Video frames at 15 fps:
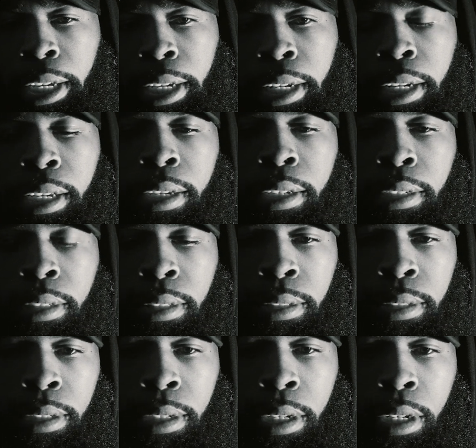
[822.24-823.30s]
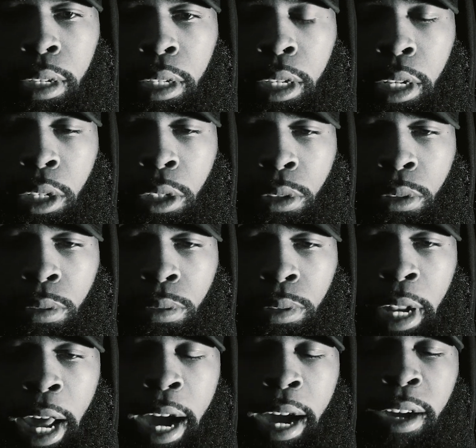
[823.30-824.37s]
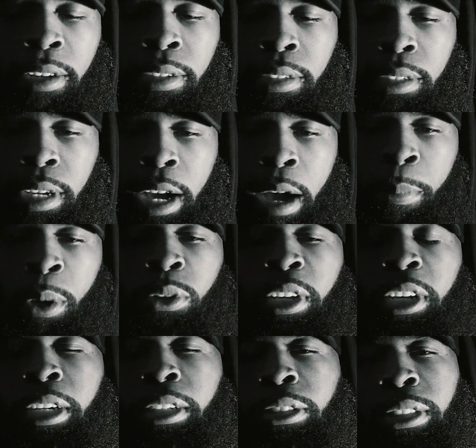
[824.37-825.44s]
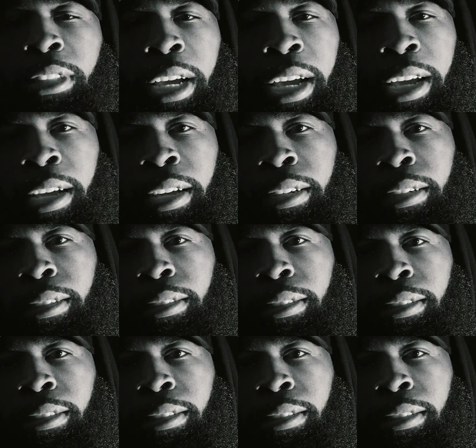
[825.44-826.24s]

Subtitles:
kicking in, now I'm on the other side.